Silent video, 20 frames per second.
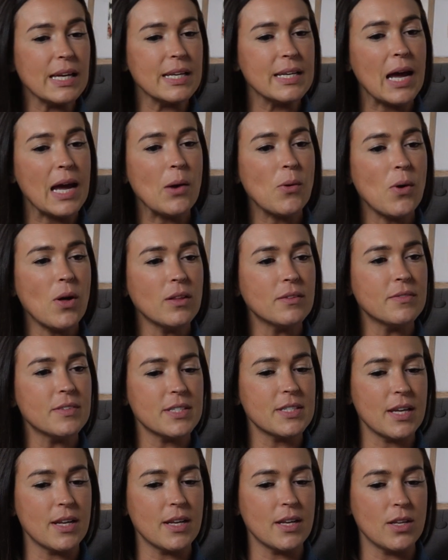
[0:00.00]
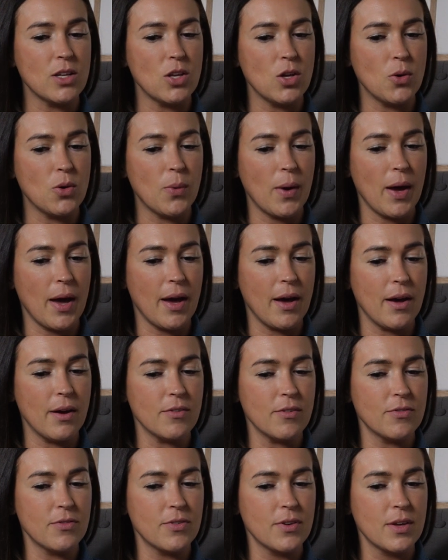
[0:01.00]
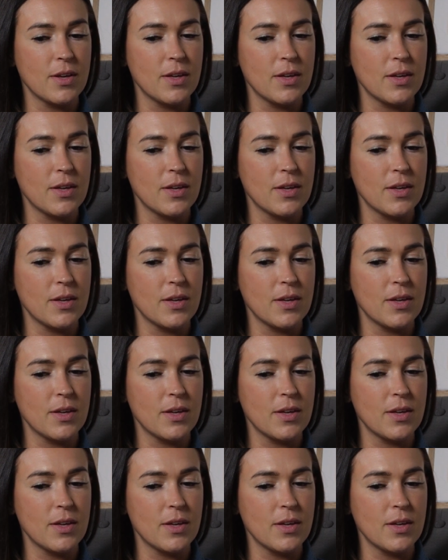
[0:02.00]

now all of a sudden you have